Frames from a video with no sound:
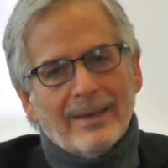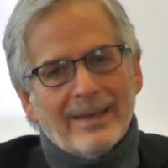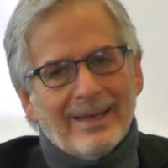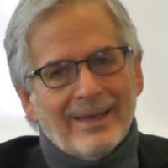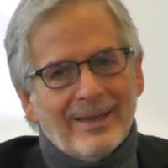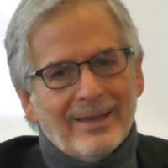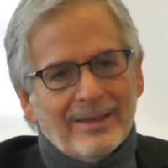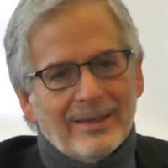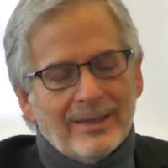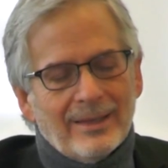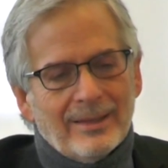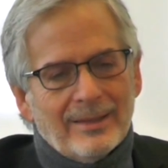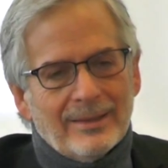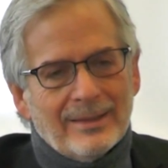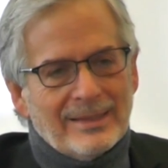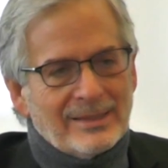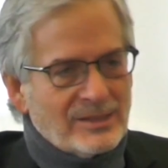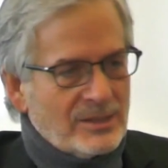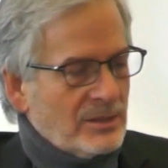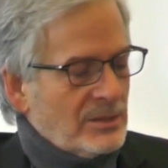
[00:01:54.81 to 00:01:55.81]

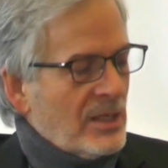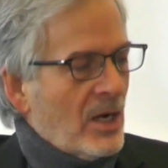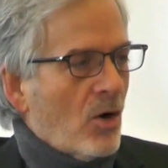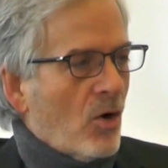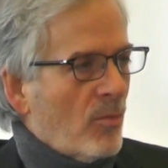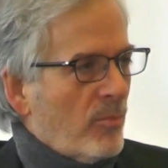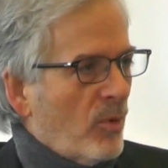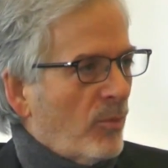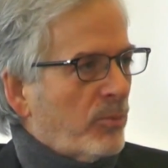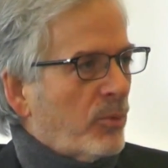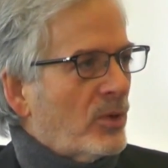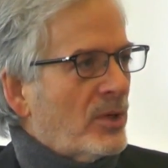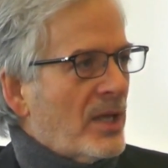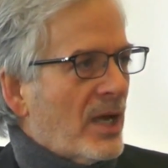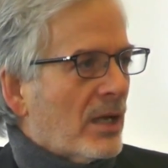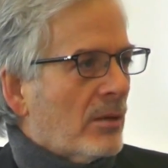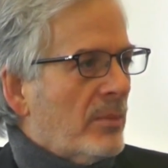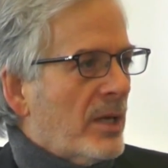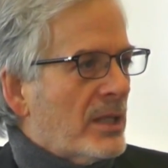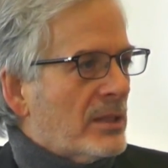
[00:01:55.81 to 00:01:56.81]
It's a terrible
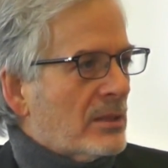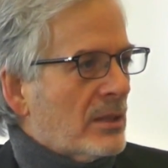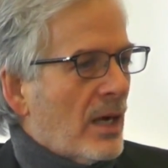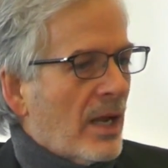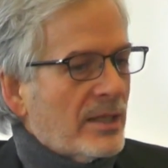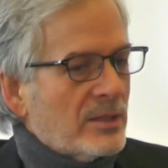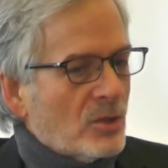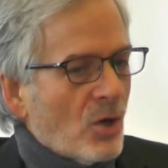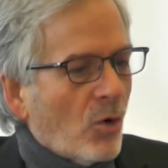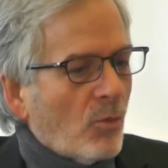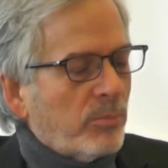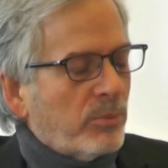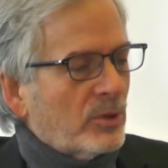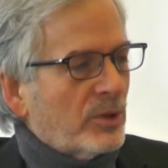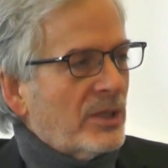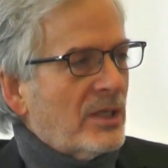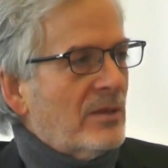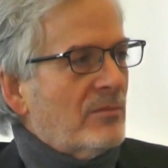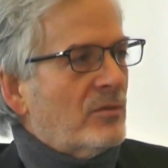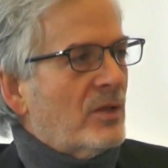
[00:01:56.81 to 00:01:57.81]
predicament, and I don't
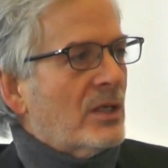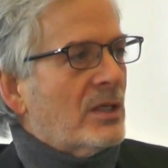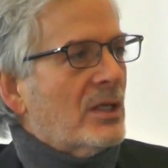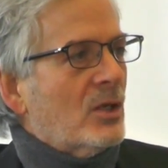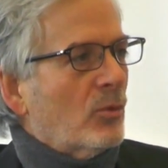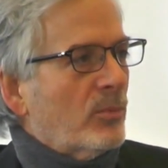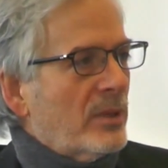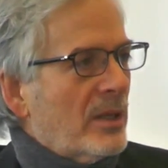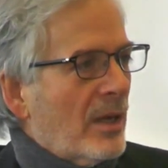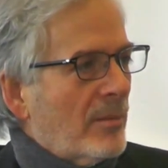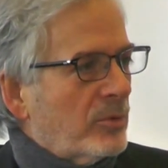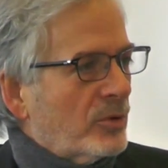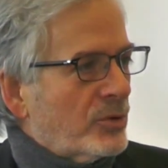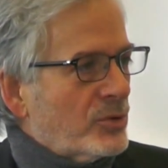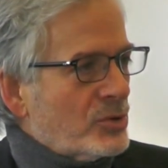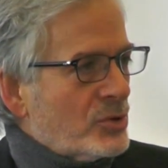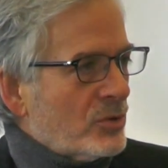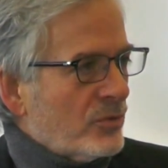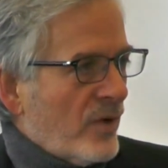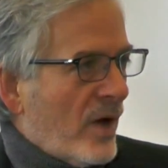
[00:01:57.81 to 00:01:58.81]
believe that he'll be able
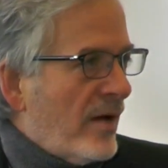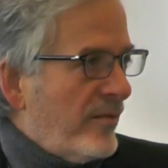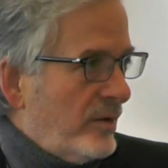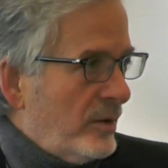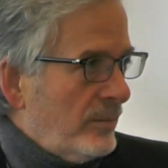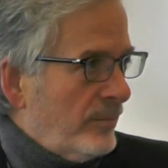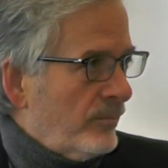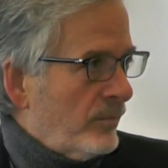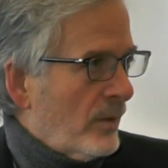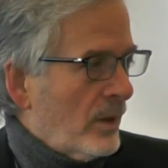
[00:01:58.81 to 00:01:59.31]
to survive it.